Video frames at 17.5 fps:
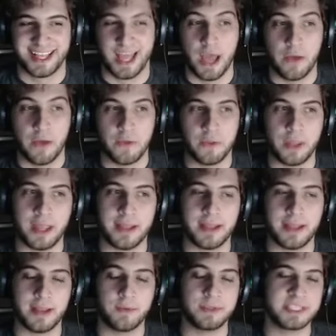It
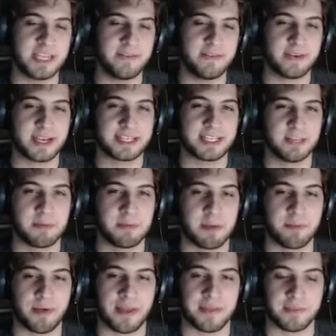wasn't even necessarily my
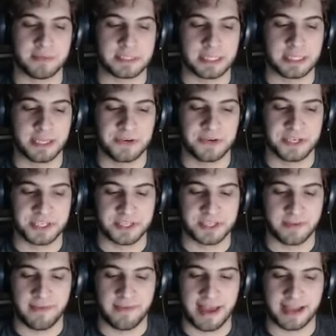breath. It was literally just the
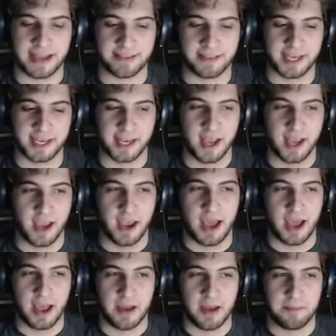fact that
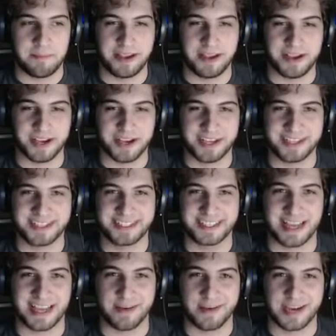because
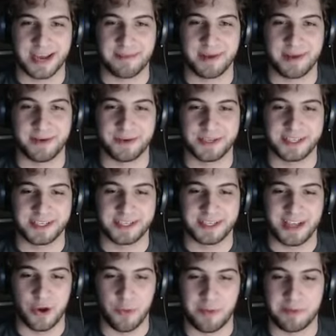every time I would
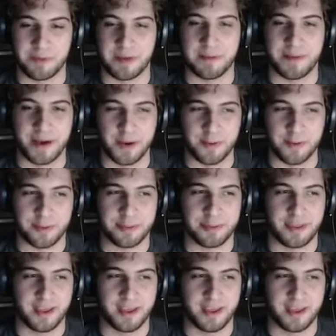open my mouth,